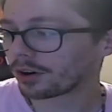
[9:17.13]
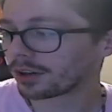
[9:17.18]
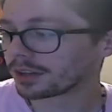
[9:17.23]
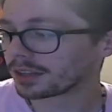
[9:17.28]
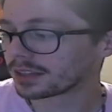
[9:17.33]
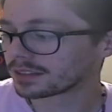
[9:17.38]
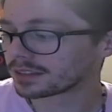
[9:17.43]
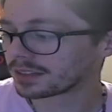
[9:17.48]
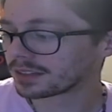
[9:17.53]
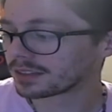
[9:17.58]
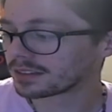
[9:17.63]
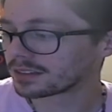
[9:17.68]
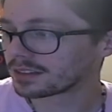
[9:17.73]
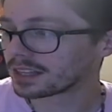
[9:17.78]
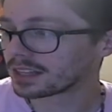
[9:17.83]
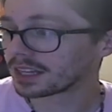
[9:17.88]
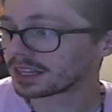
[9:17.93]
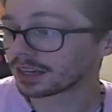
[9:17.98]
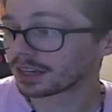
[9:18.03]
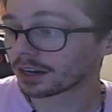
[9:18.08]
and this is
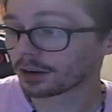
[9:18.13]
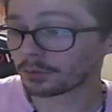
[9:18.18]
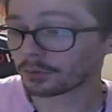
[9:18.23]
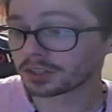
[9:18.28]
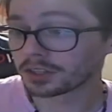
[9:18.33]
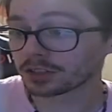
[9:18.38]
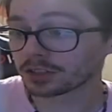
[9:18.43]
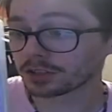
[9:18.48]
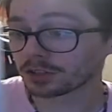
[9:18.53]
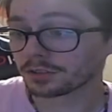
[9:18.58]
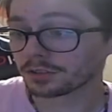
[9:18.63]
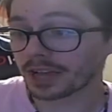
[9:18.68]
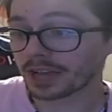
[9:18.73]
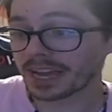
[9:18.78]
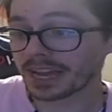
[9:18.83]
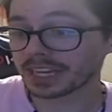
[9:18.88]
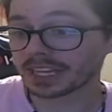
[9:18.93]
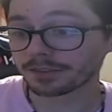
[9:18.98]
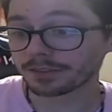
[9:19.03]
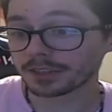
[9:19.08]
the original
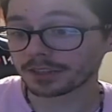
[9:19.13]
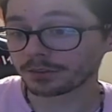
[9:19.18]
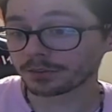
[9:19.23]
ADV